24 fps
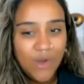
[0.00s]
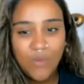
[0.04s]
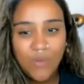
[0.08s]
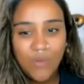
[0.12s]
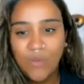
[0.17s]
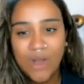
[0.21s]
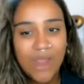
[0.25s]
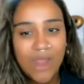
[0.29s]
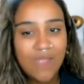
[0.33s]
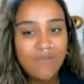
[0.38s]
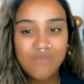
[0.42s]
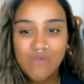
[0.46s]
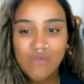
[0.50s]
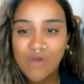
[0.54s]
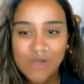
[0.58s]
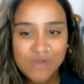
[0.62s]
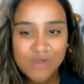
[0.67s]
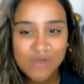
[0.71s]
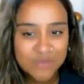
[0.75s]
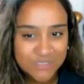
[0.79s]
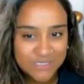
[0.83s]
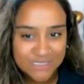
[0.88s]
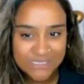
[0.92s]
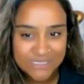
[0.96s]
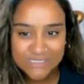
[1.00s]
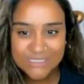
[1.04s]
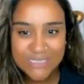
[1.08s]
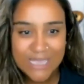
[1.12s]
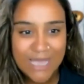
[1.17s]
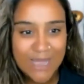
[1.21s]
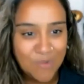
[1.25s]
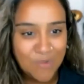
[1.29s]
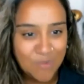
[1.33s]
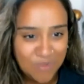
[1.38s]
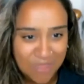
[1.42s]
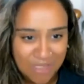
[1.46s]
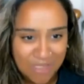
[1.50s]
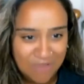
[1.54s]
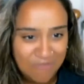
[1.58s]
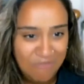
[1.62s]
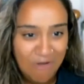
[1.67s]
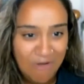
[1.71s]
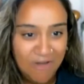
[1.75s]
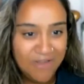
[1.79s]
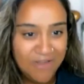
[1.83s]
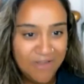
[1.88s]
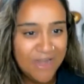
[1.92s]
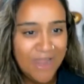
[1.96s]
whatever else is out there
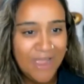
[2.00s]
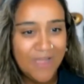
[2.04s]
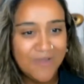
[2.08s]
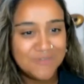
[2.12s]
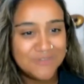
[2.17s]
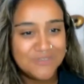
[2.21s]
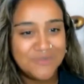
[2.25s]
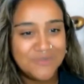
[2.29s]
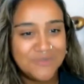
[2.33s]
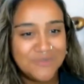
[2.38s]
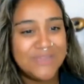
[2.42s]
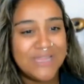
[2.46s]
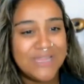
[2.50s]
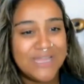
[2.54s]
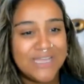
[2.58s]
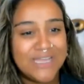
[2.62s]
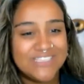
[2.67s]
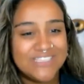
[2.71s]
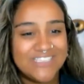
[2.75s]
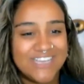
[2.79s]
right now doing that